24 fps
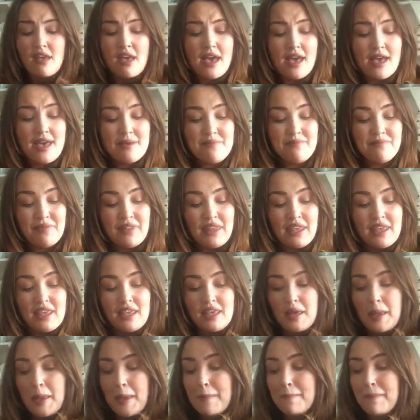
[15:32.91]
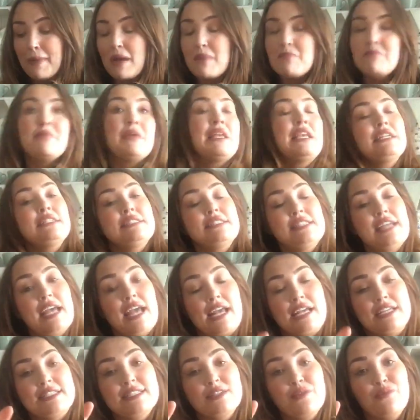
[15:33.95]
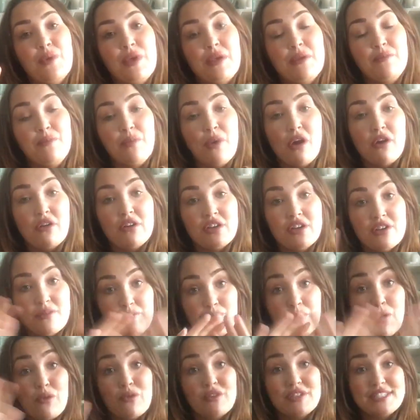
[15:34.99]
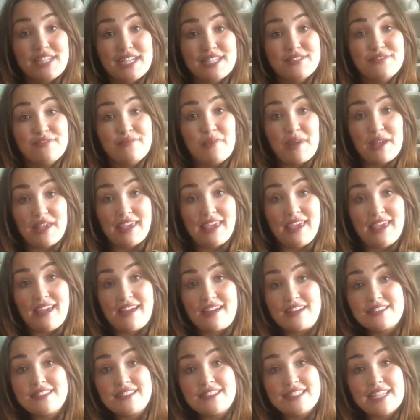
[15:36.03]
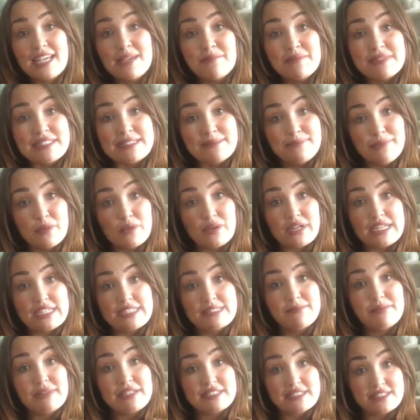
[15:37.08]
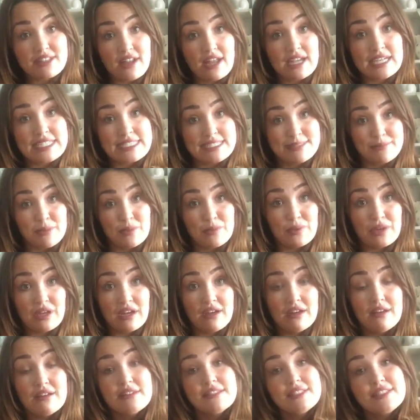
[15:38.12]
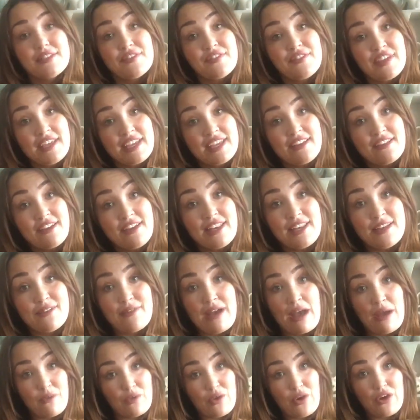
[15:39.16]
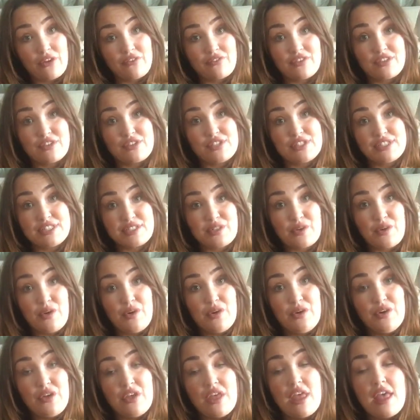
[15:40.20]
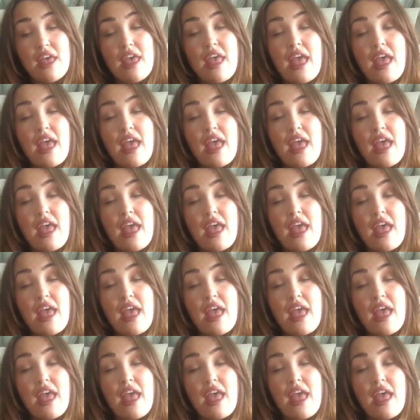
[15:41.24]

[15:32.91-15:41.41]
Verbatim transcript: Um, but Millie's desk, we bought her, bought a desk from Ikea, it's same as the boys, but it's slightly smaller to fit in her little alcove that she's got.